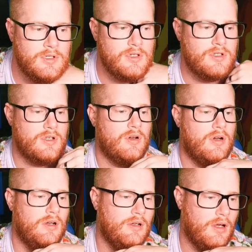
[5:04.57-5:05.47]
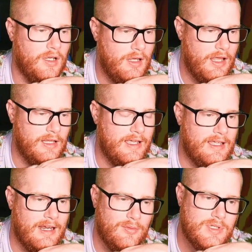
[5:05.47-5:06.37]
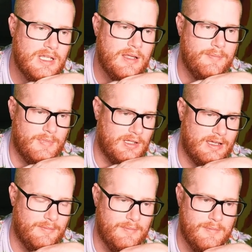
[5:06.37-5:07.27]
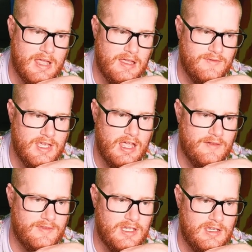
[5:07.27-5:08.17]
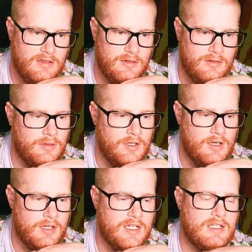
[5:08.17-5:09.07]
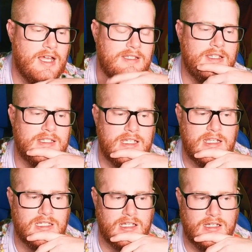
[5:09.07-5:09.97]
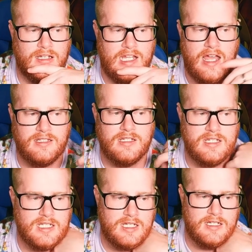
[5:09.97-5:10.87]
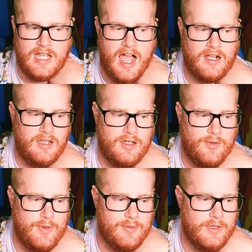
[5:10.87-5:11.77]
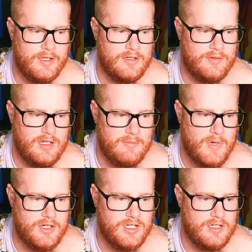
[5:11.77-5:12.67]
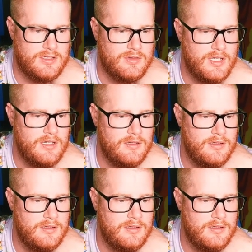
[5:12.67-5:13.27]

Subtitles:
So and I was thinking like maybe AV, because it has a decent attack. Like we really don't need much into it.